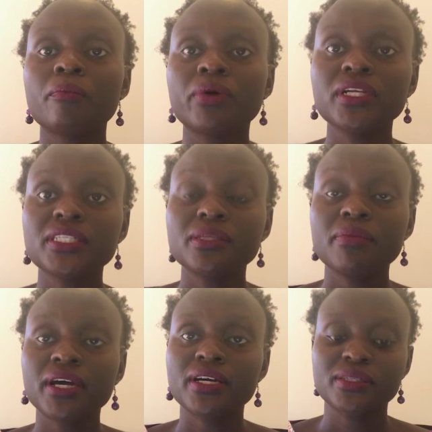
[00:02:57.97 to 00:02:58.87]

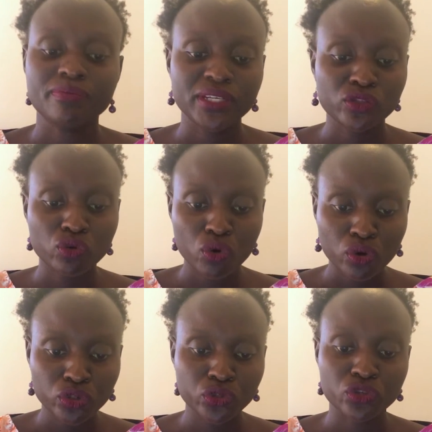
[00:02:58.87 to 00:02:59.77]
Policymakers must
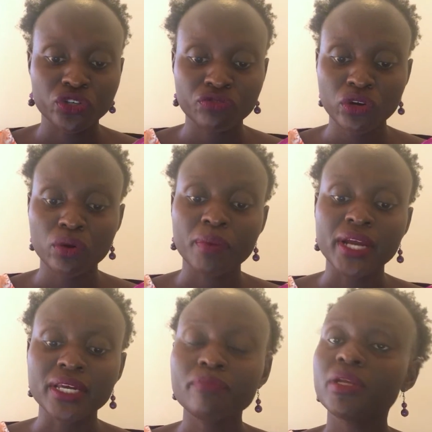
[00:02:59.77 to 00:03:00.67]
also develop
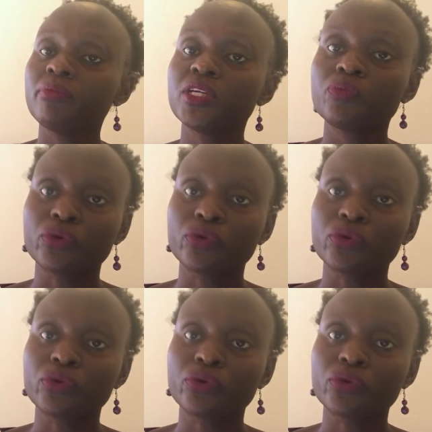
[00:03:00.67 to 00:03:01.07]
and implement